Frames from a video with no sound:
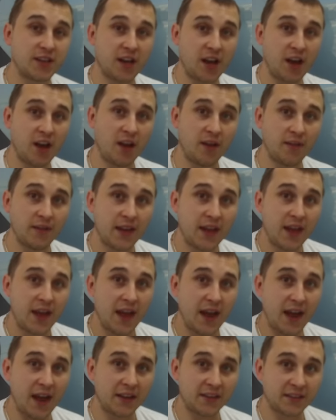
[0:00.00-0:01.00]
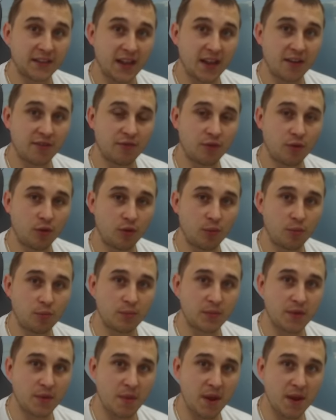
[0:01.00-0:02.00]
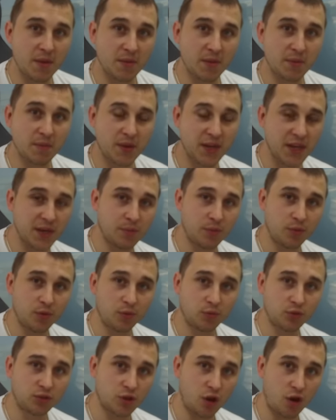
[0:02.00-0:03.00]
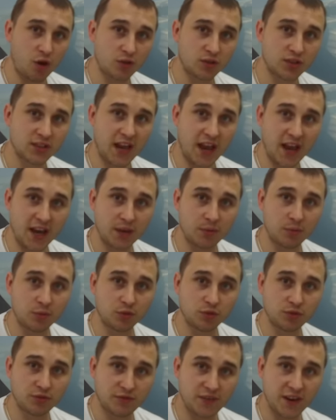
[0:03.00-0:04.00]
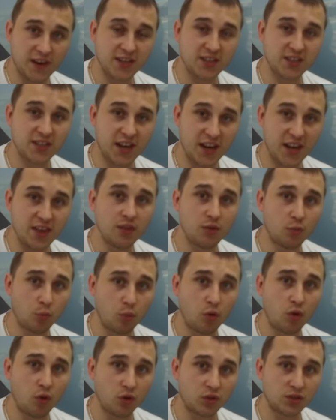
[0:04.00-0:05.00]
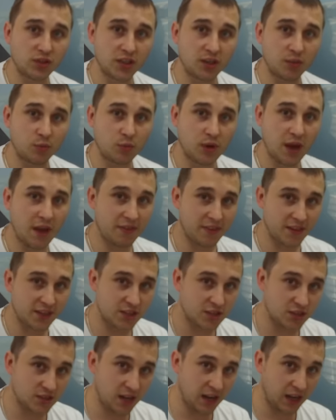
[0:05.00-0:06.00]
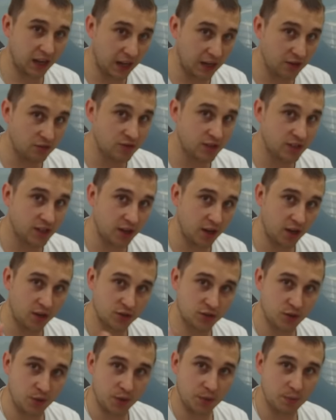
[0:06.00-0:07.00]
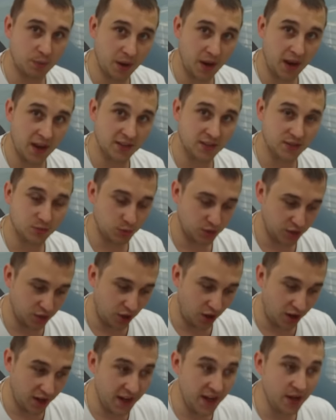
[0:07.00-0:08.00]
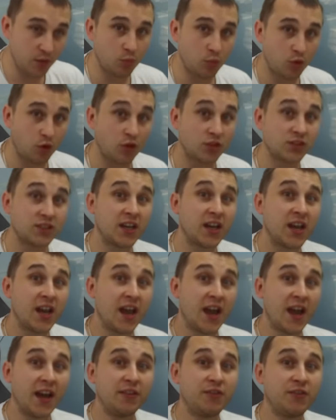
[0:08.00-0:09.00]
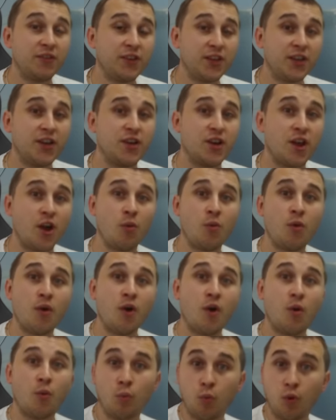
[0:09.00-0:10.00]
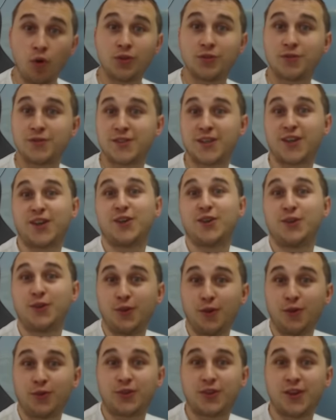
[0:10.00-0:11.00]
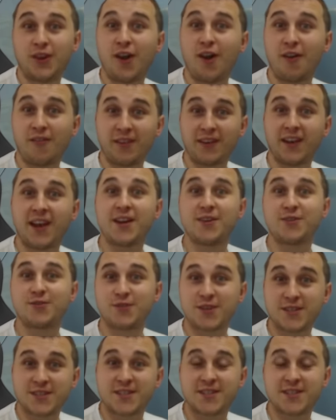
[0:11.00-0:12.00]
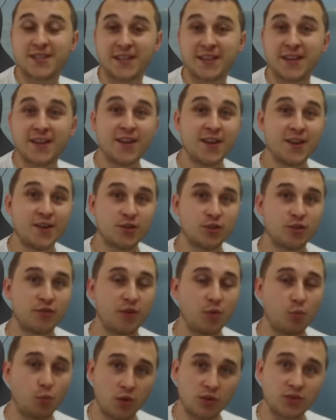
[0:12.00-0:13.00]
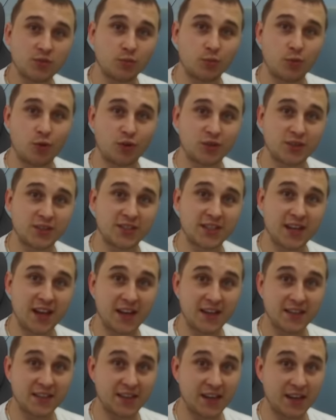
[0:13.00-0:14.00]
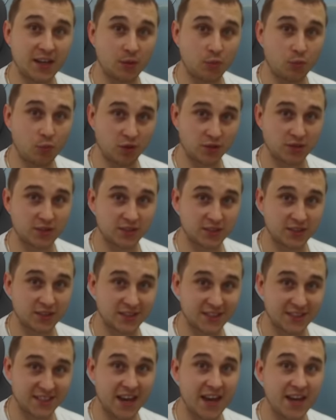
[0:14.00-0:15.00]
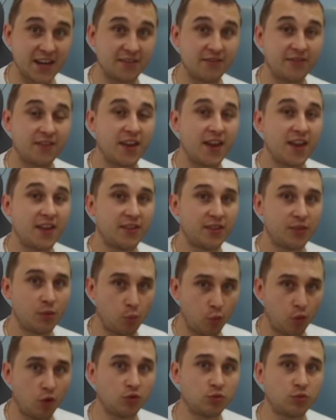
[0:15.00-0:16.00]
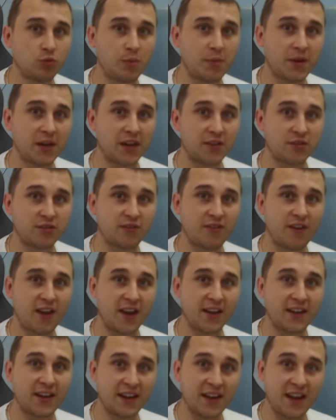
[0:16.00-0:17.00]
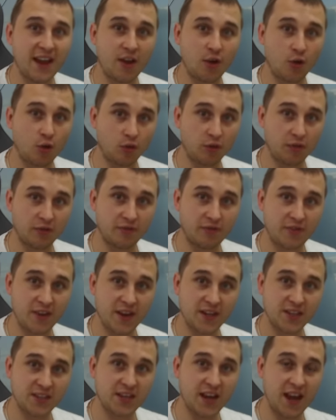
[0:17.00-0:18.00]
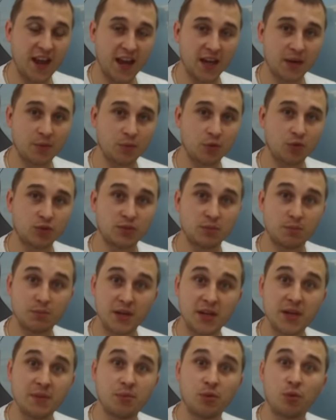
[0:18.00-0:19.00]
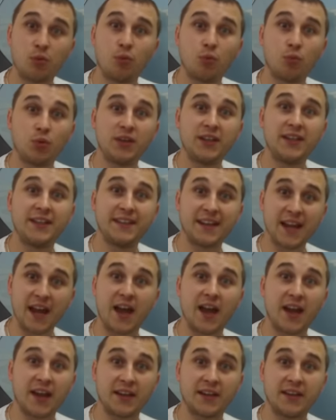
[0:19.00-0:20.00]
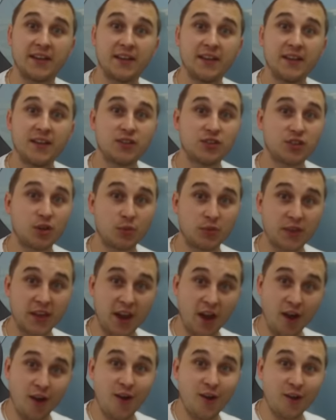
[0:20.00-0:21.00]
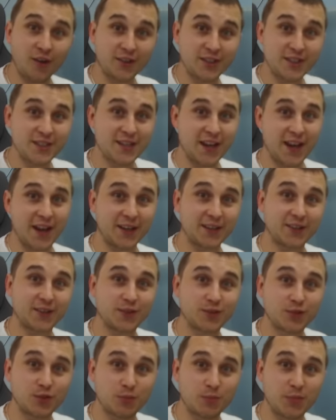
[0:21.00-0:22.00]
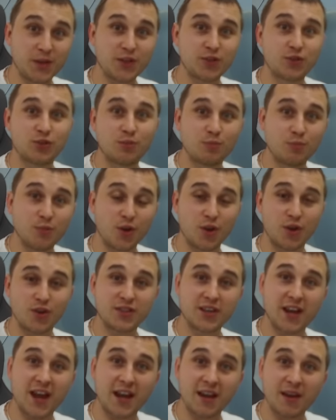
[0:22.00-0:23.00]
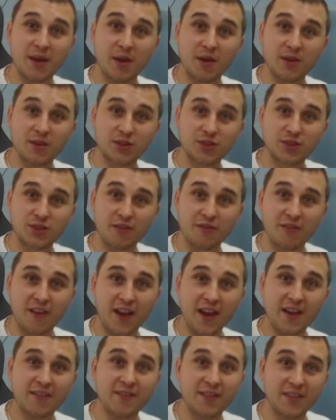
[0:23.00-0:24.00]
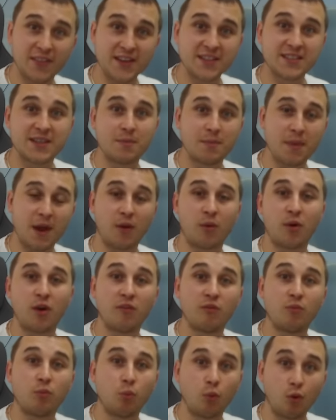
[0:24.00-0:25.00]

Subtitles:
car, and therefore there may be people, dogs, animals, fish in the water where this electric car is going past, which are in water. And if you didn't know, water is a conductor of electricity. So if it wasn't watertight and it wasn't safe, the water would be electrified and all the fish, animals and people would die. So they are designed to be submerged and survive this amount of